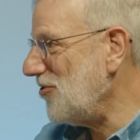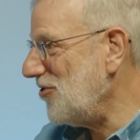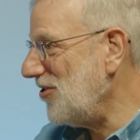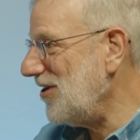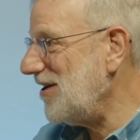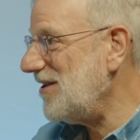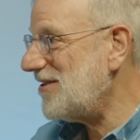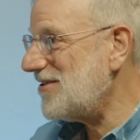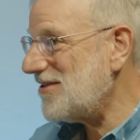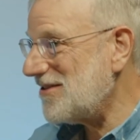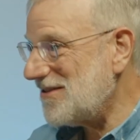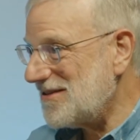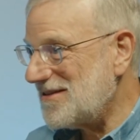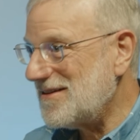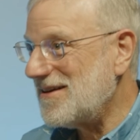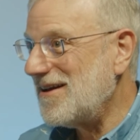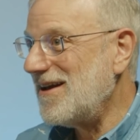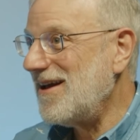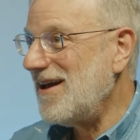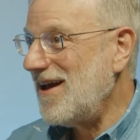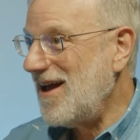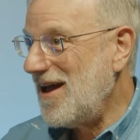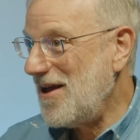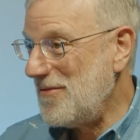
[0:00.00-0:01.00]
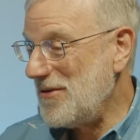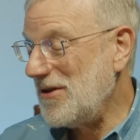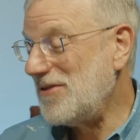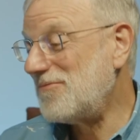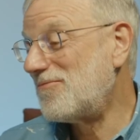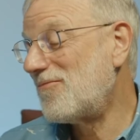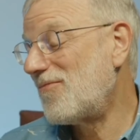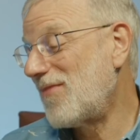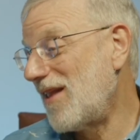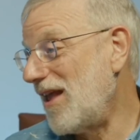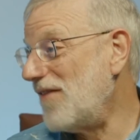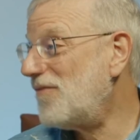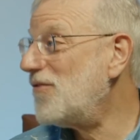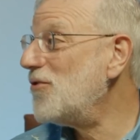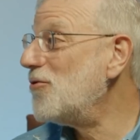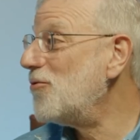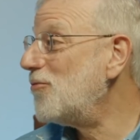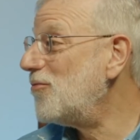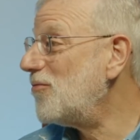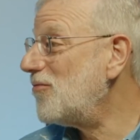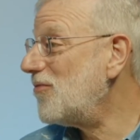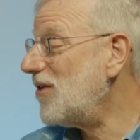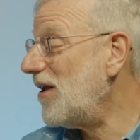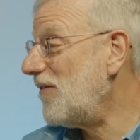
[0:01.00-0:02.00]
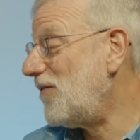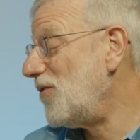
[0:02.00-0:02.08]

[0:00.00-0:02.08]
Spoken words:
You need to. I mean, if you